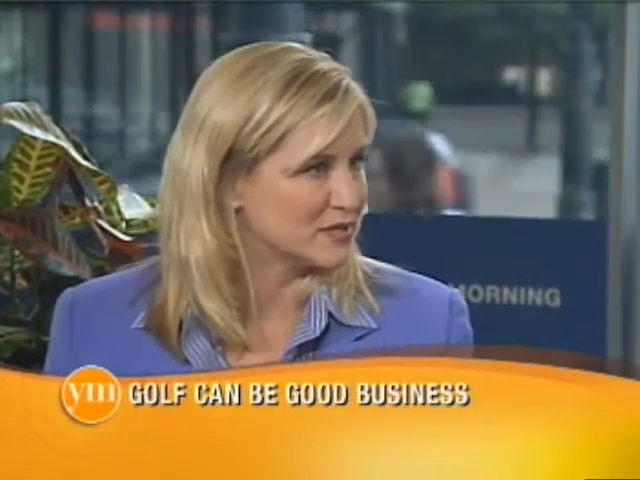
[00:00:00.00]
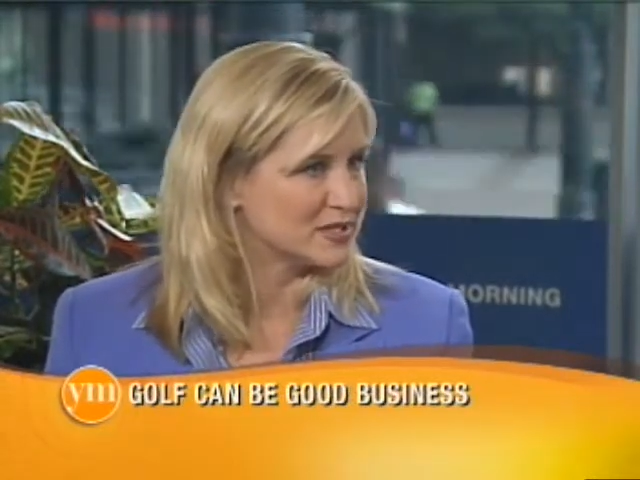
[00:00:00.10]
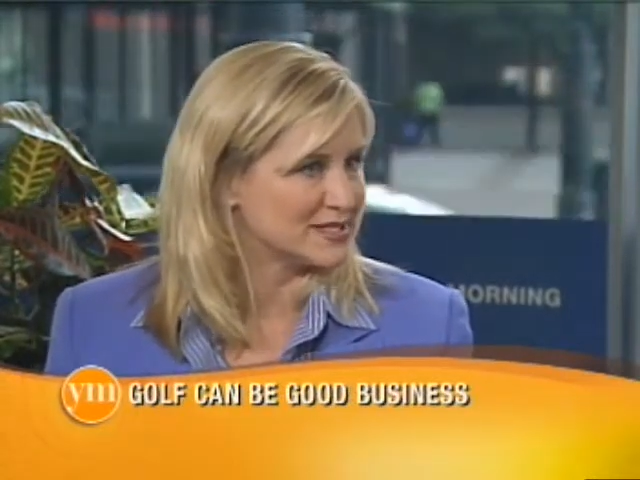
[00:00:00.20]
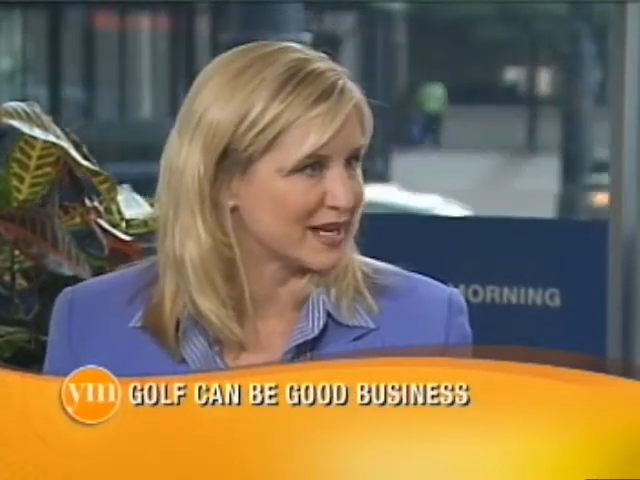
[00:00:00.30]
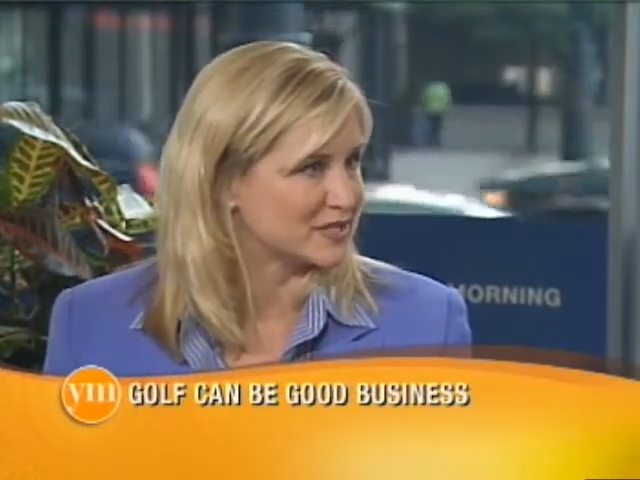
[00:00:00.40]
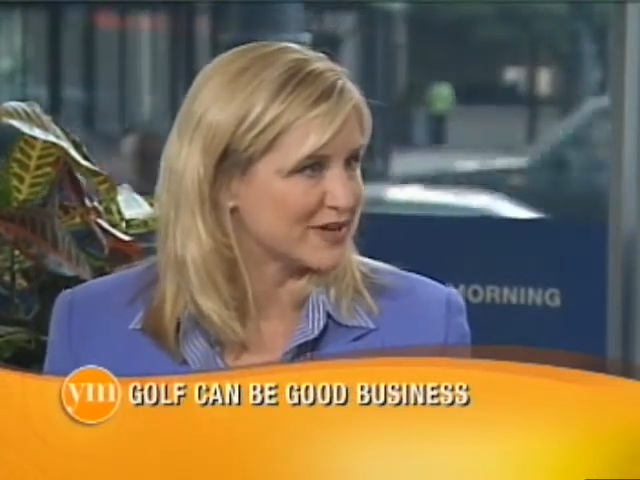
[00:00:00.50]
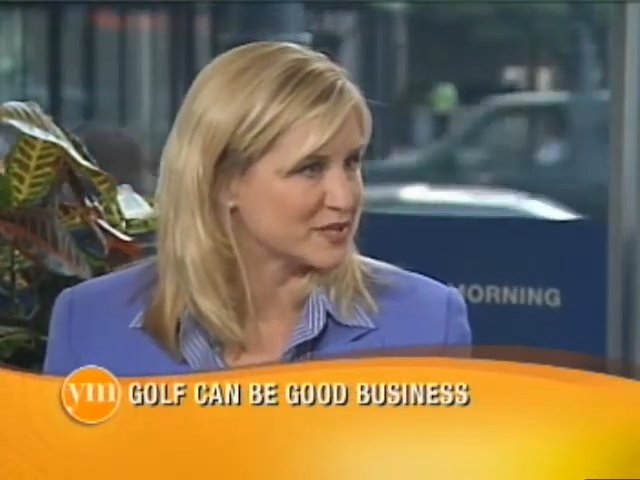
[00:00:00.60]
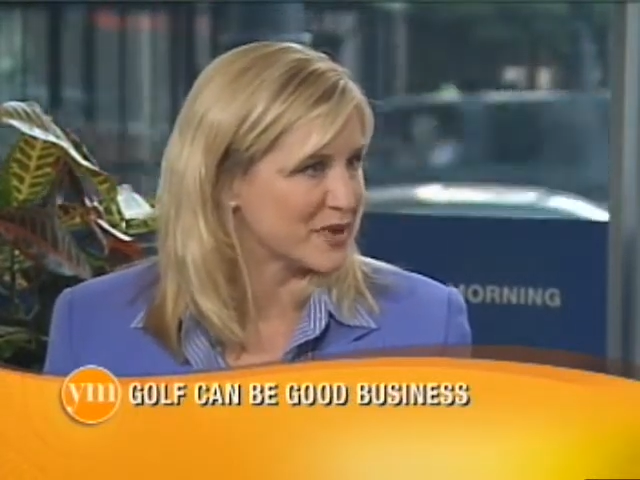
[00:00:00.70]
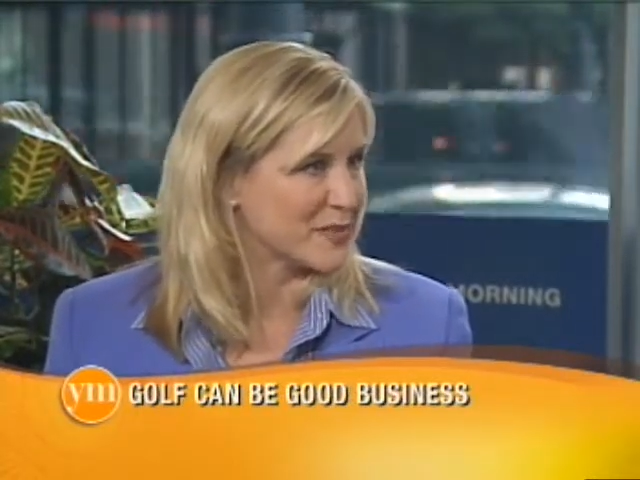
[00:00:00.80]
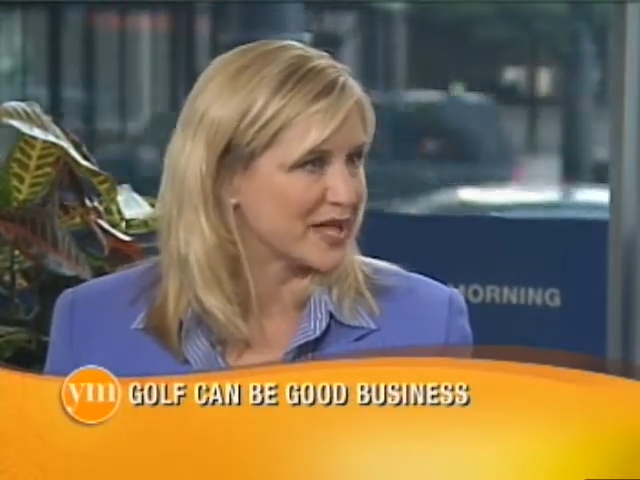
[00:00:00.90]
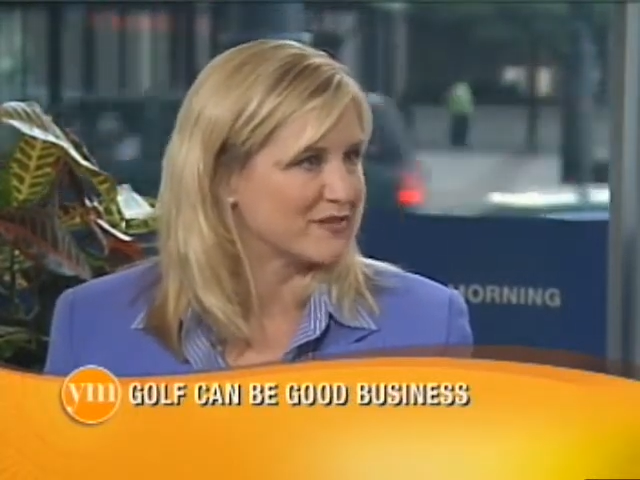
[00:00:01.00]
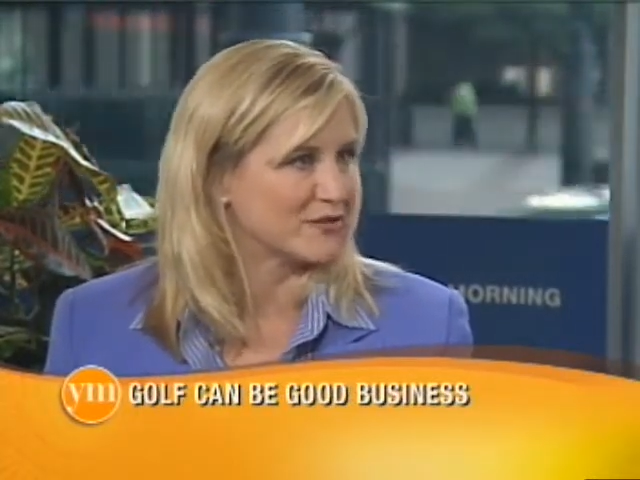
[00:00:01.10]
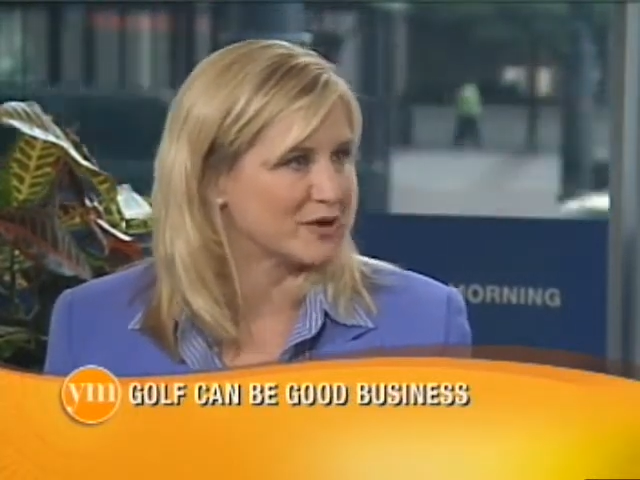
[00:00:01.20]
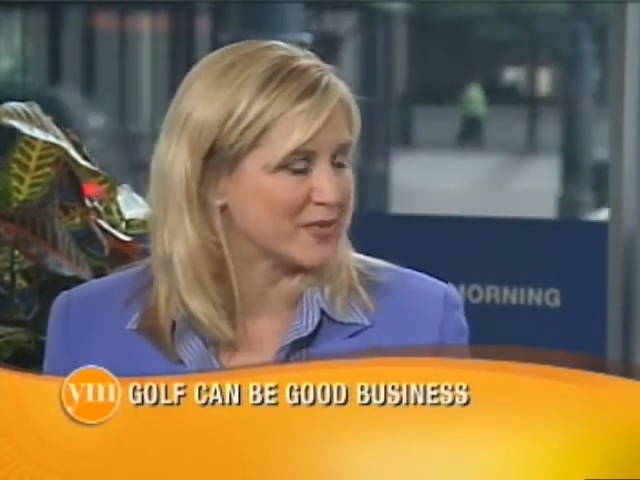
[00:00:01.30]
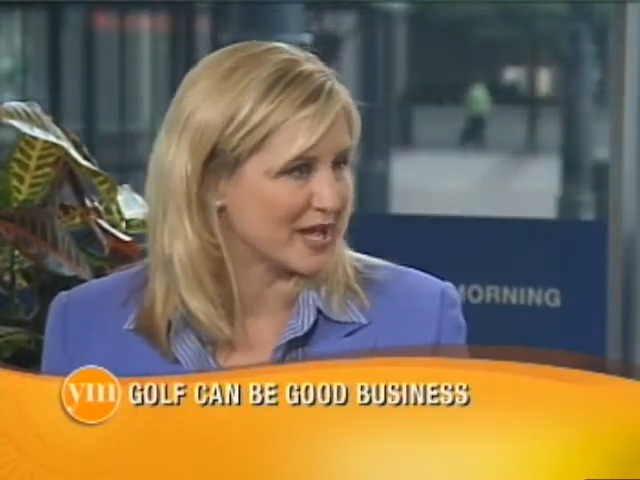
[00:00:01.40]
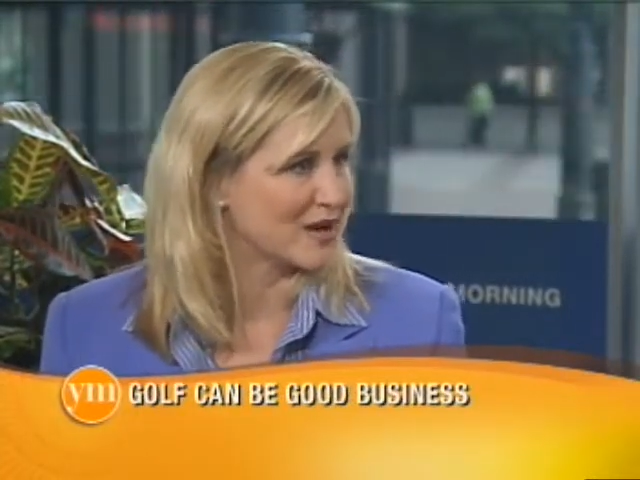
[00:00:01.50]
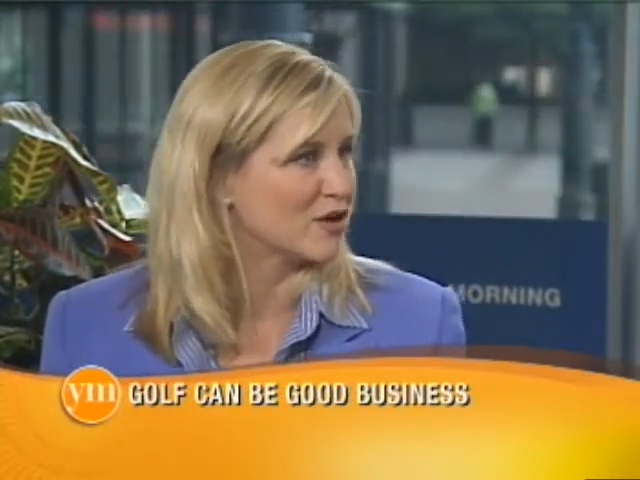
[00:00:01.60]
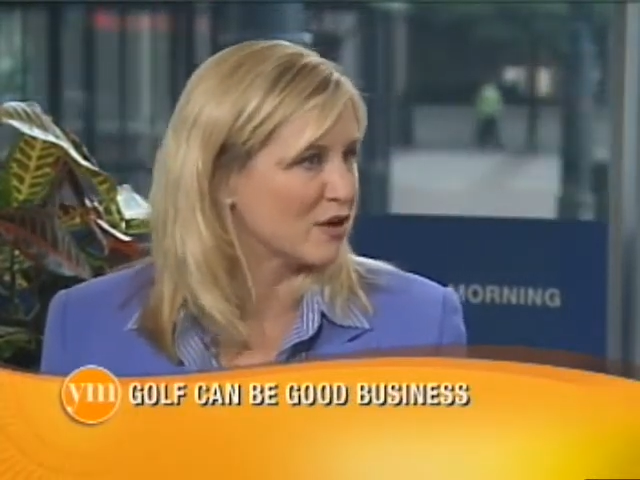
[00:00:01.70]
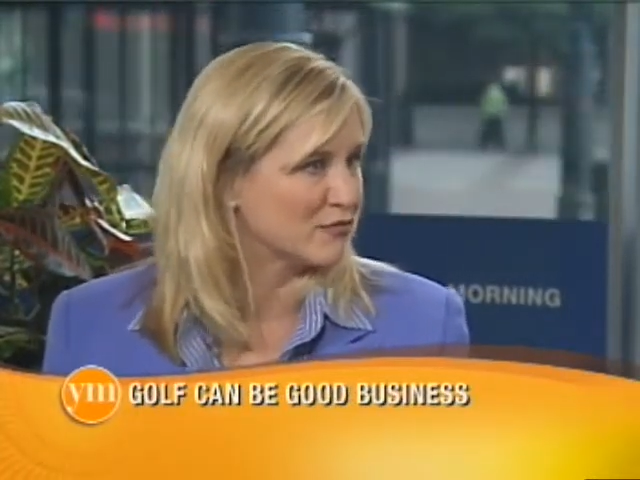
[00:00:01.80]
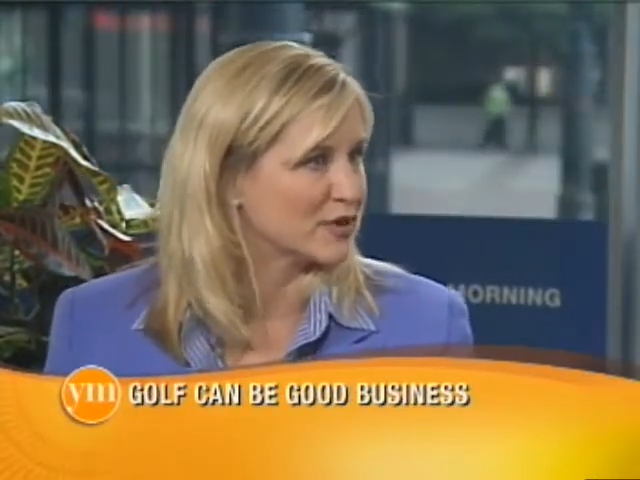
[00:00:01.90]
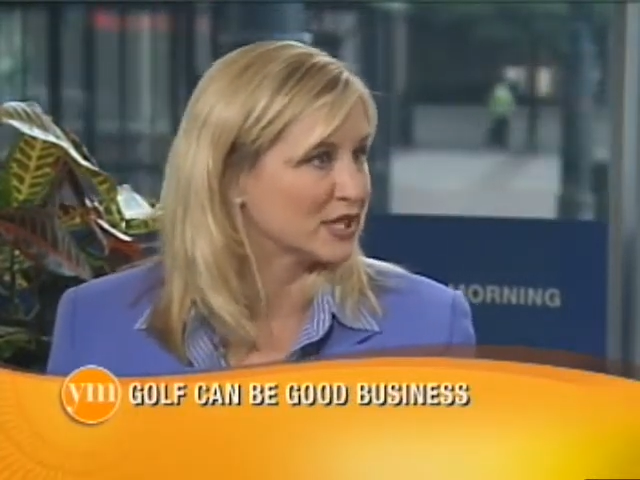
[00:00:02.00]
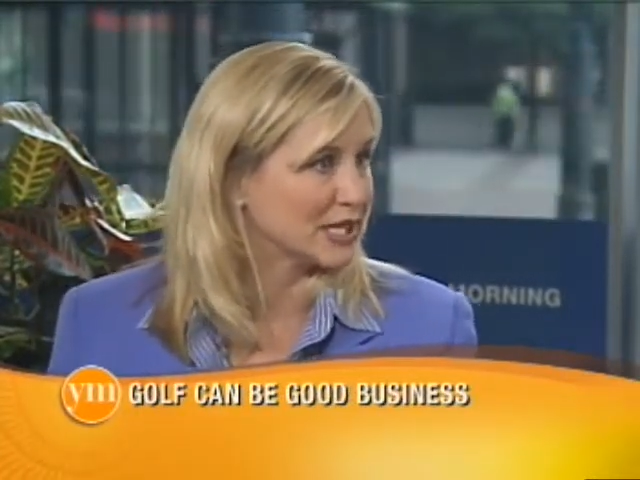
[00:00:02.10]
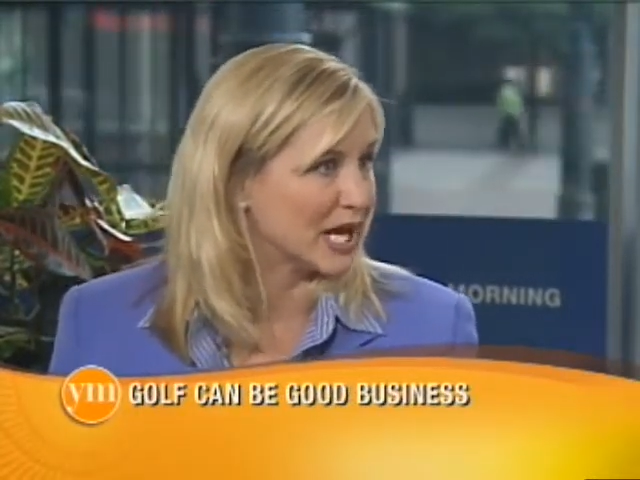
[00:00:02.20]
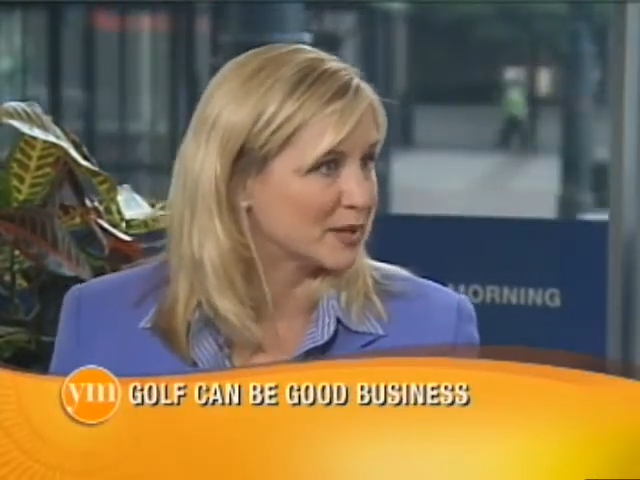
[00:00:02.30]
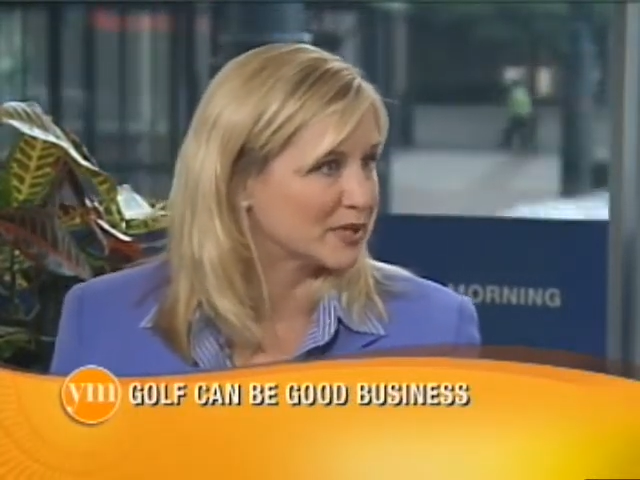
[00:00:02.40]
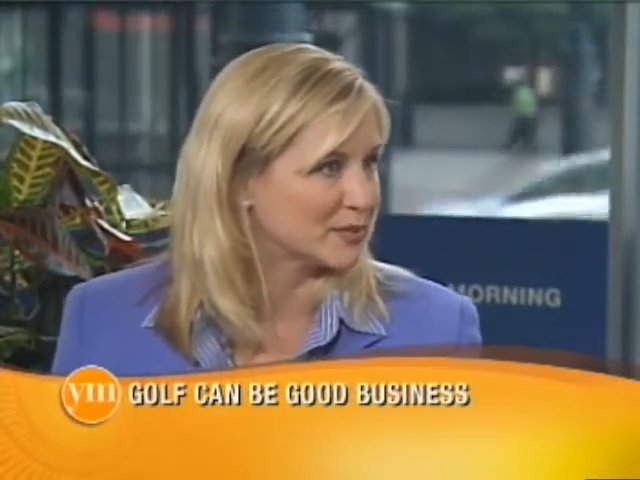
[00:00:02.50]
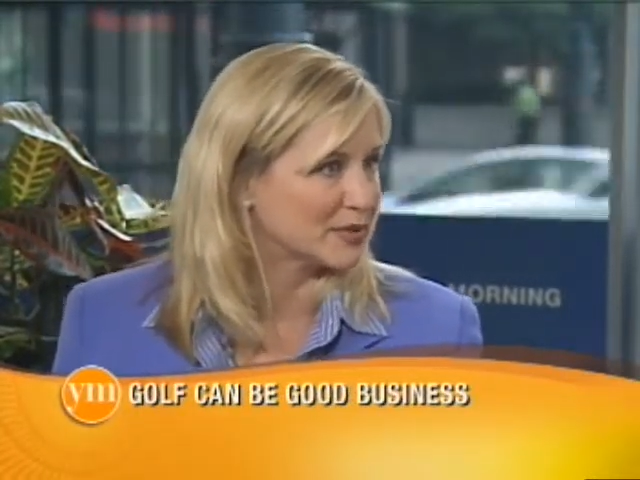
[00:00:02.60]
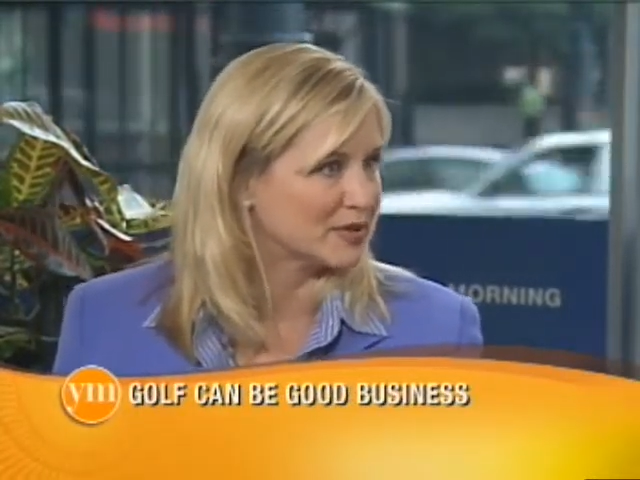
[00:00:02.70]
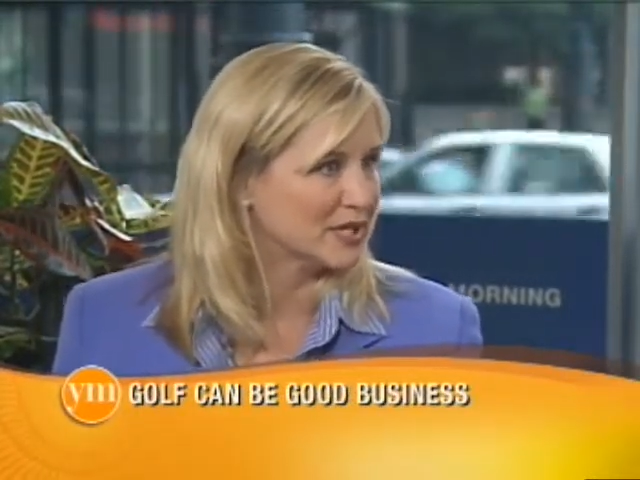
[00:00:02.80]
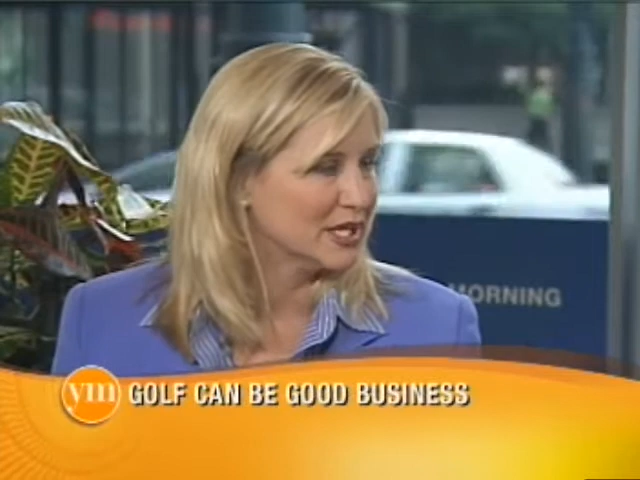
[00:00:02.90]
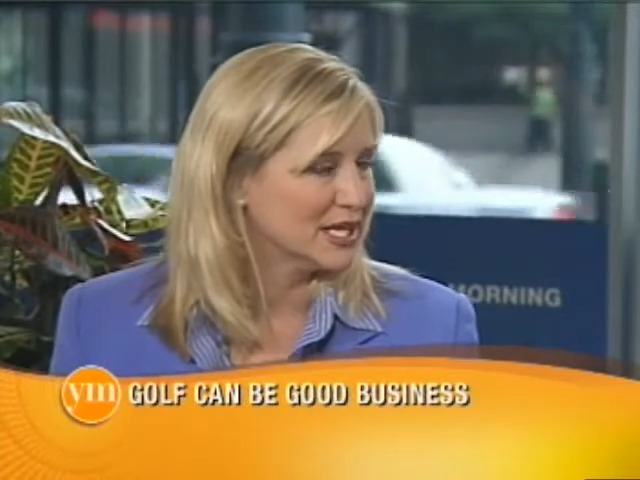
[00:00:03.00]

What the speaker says: satisfies my platform, and I'll golf with a lot of people.